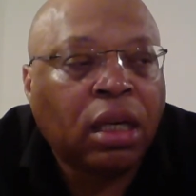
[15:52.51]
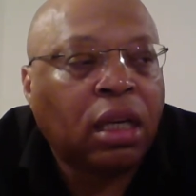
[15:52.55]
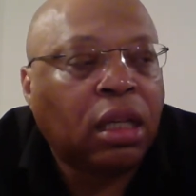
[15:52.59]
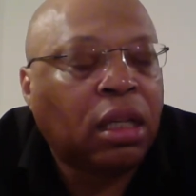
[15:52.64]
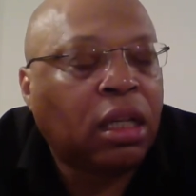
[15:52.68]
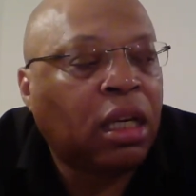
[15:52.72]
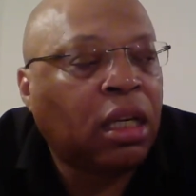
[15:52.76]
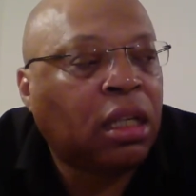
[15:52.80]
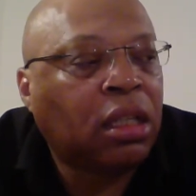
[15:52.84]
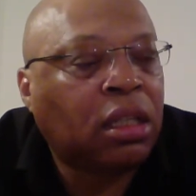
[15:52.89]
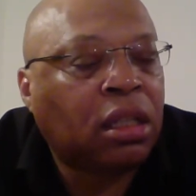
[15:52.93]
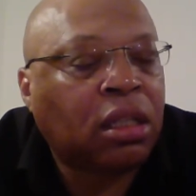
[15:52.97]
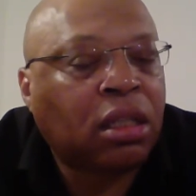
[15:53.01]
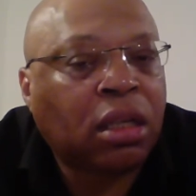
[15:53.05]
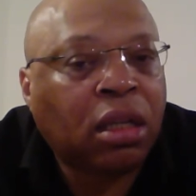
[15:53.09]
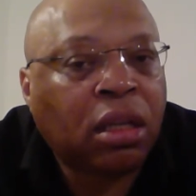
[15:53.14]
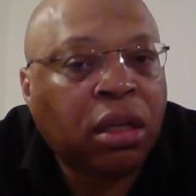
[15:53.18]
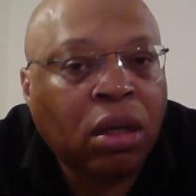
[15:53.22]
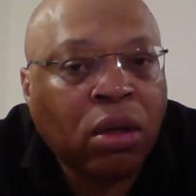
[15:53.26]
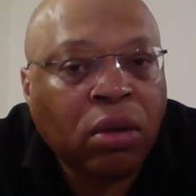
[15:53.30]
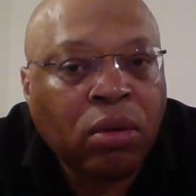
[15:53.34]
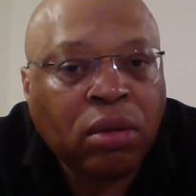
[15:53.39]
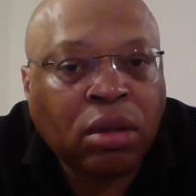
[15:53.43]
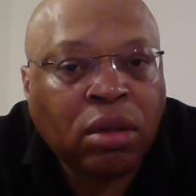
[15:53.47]
They just
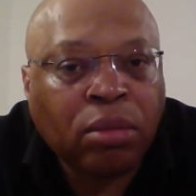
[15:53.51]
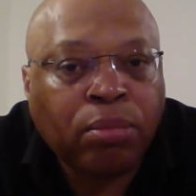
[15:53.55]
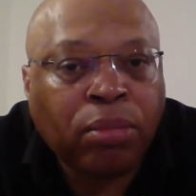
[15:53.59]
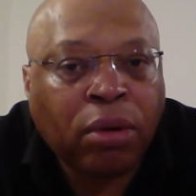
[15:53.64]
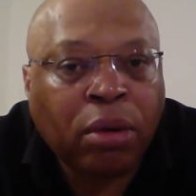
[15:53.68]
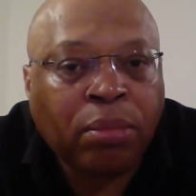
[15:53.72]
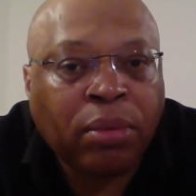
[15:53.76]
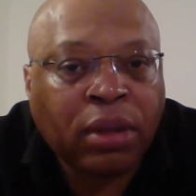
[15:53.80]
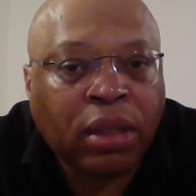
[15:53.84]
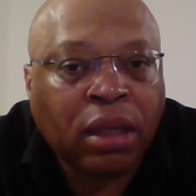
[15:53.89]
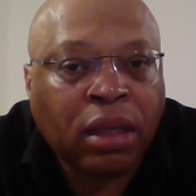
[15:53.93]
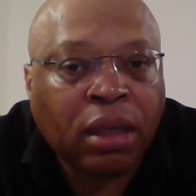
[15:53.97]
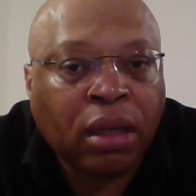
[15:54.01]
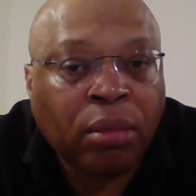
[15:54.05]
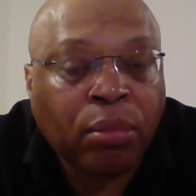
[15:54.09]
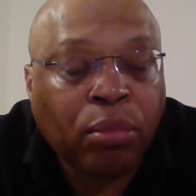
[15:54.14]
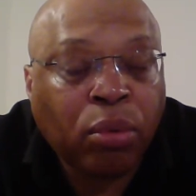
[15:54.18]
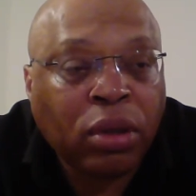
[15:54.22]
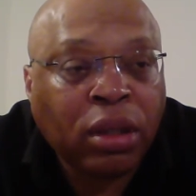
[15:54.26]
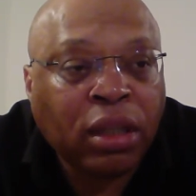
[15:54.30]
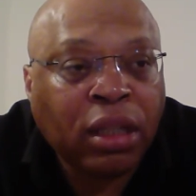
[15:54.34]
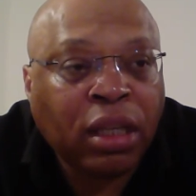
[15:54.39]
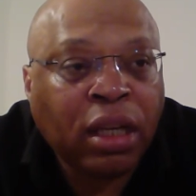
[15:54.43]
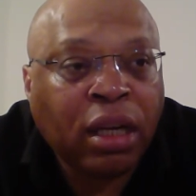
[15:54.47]
closed the property up,
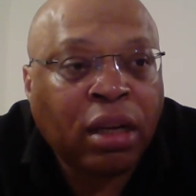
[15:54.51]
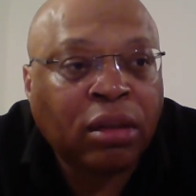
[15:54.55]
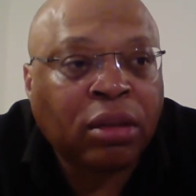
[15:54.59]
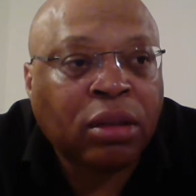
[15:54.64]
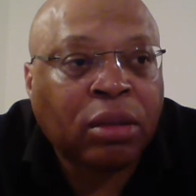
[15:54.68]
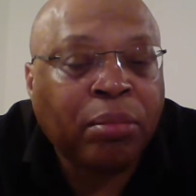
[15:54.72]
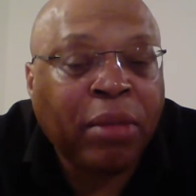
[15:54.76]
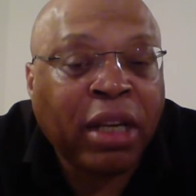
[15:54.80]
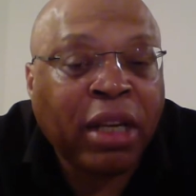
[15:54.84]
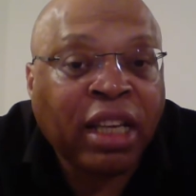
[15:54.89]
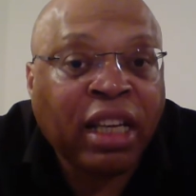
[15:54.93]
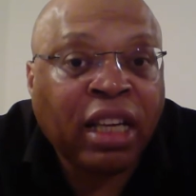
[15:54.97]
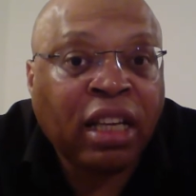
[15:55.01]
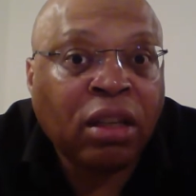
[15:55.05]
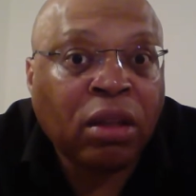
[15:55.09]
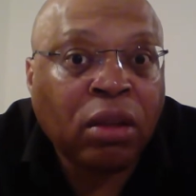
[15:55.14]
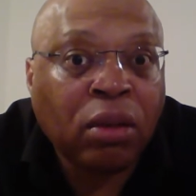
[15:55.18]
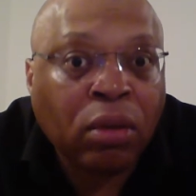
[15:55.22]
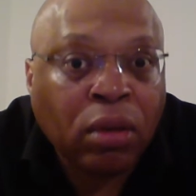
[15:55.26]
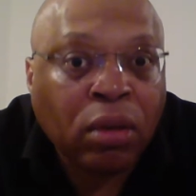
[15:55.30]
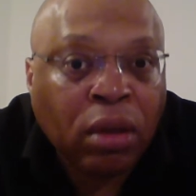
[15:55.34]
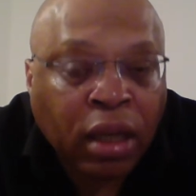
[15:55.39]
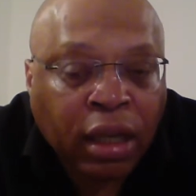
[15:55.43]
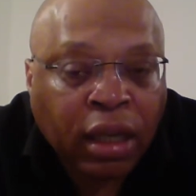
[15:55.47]
boarded it up to make it
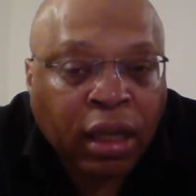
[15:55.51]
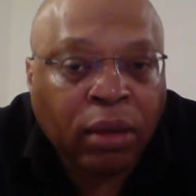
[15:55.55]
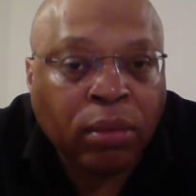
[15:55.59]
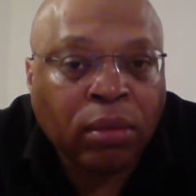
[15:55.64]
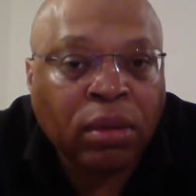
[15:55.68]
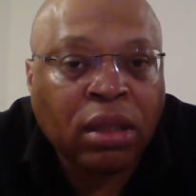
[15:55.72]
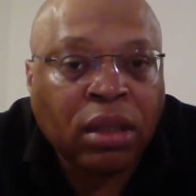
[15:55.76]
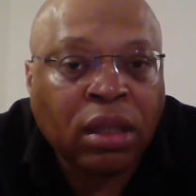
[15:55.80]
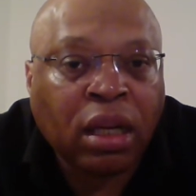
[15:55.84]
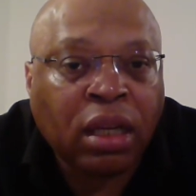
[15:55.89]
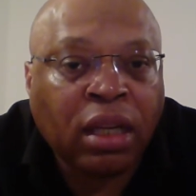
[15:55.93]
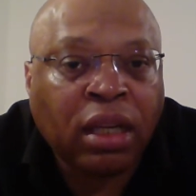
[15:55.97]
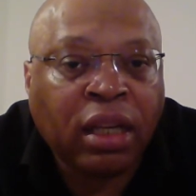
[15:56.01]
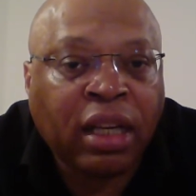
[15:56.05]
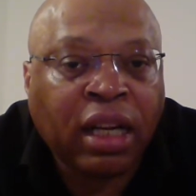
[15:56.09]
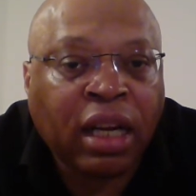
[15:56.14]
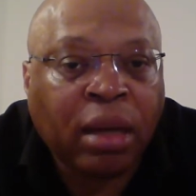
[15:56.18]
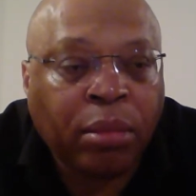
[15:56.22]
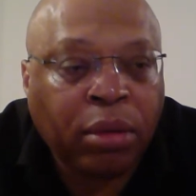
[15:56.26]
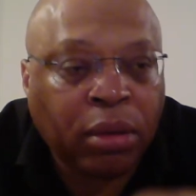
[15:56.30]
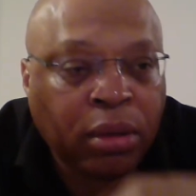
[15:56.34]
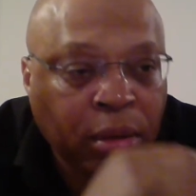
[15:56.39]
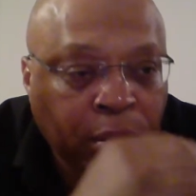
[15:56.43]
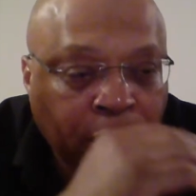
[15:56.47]
look like it was
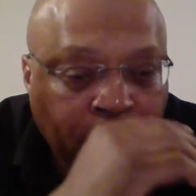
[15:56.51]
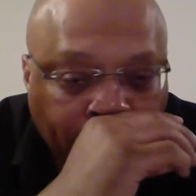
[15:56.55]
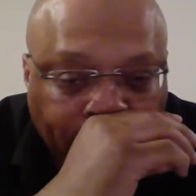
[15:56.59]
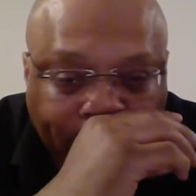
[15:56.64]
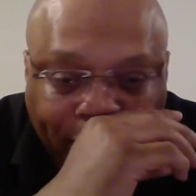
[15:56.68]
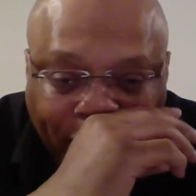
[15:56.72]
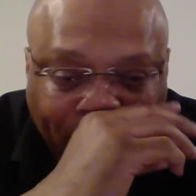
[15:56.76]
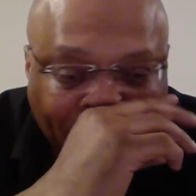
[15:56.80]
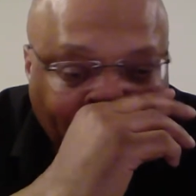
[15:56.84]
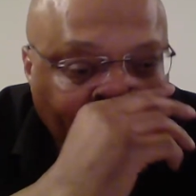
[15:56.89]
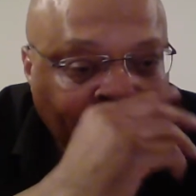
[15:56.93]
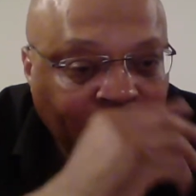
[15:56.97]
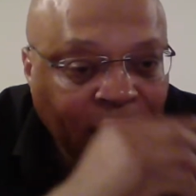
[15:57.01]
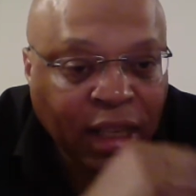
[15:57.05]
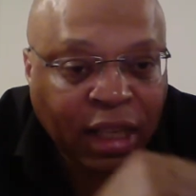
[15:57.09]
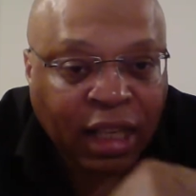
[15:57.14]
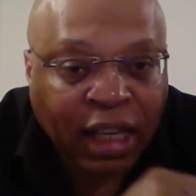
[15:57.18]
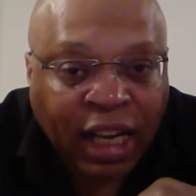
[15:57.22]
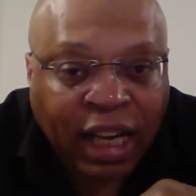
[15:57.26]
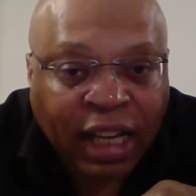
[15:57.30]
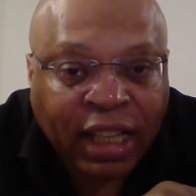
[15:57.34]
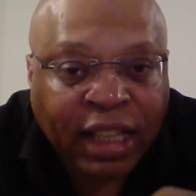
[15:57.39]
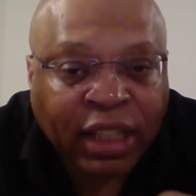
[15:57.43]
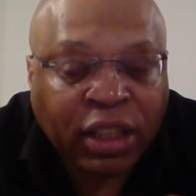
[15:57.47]
uninhabitable,
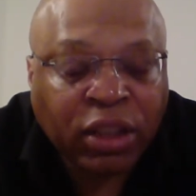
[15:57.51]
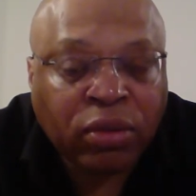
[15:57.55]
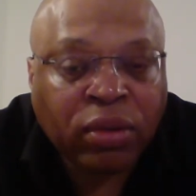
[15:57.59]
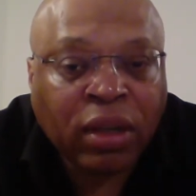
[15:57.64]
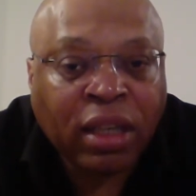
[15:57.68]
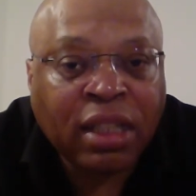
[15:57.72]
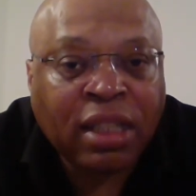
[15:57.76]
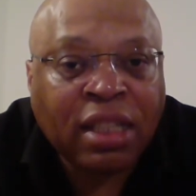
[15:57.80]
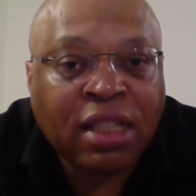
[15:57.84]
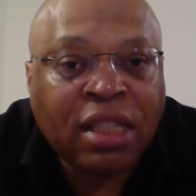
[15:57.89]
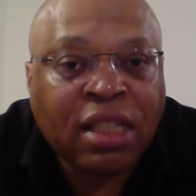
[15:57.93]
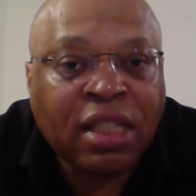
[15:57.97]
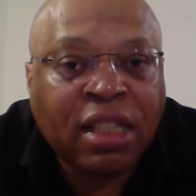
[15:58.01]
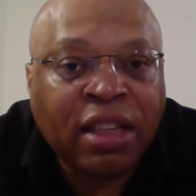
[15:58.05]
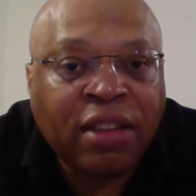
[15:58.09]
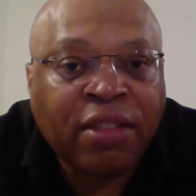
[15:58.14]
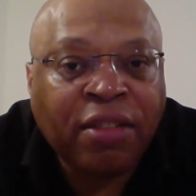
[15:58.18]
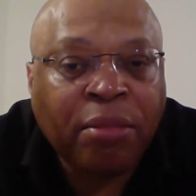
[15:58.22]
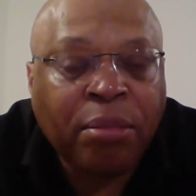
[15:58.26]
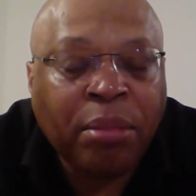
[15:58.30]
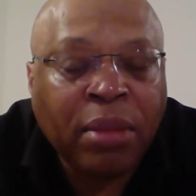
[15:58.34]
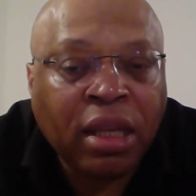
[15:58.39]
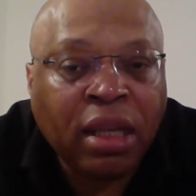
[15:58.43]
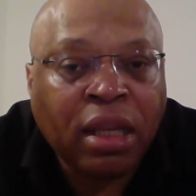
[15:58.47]
and then tried to
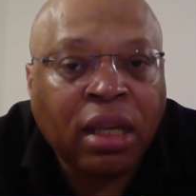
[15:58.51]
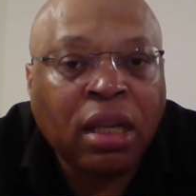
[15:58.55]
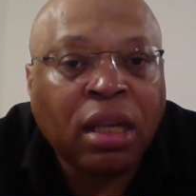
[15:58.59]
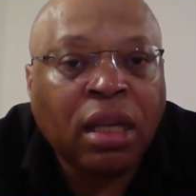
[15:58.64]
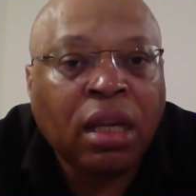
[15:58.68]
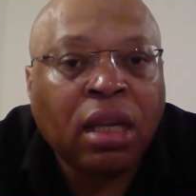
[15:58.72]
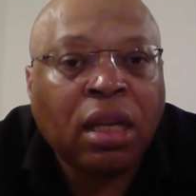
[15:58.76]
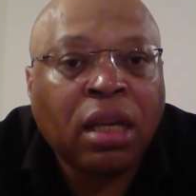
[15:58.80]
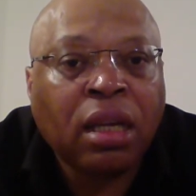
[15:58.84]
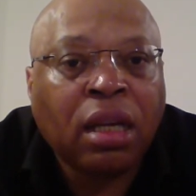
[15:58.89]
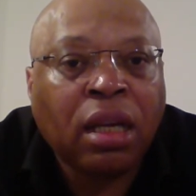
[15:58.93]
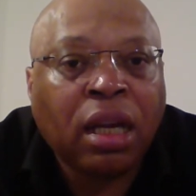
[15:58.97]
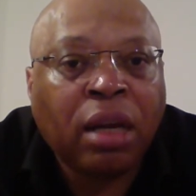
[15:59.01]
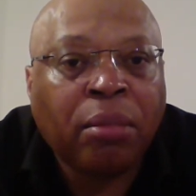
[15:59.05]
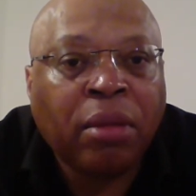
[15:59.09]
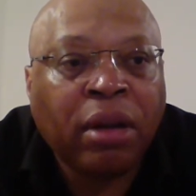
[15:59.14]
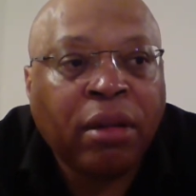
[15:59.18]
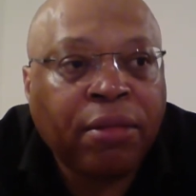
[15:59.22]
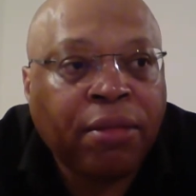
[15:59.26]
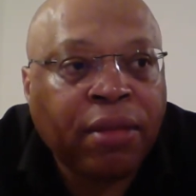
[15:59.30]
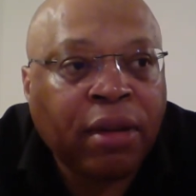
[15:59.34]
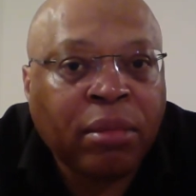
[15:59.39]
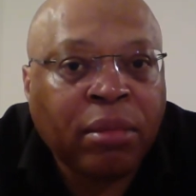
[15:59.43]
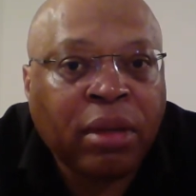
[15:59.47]
stiff me and my
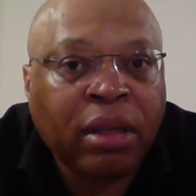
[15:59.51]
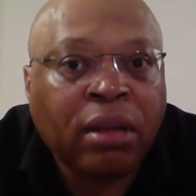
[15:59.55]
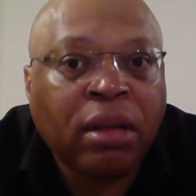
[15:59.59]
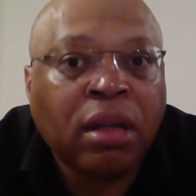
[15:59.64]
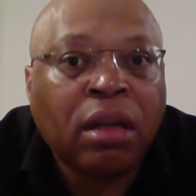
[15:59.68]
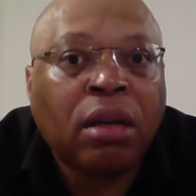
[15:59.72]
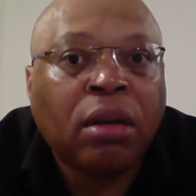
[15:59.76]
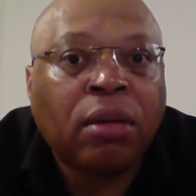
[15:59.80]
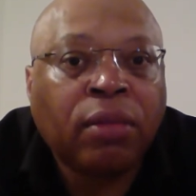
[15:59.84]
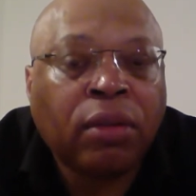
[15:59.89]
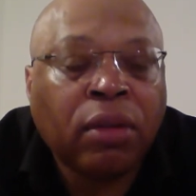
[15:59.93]
family for